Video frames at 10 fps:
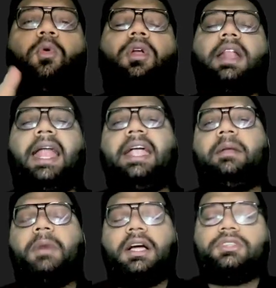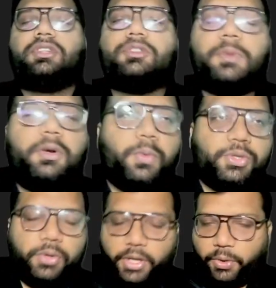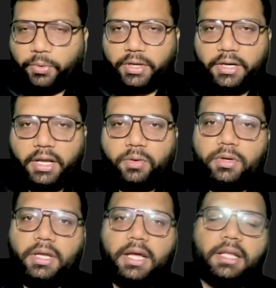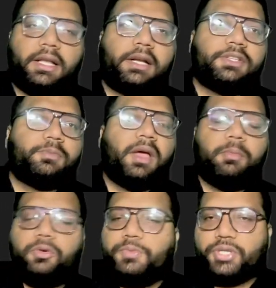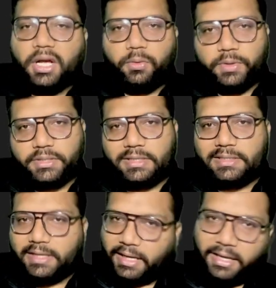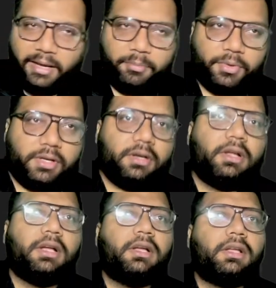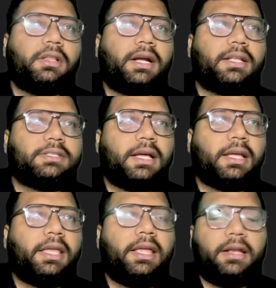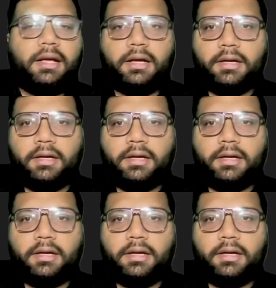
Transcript: more landmark judgment which you can note it down, and that is Mahbub Shah versus King Emperor. That is again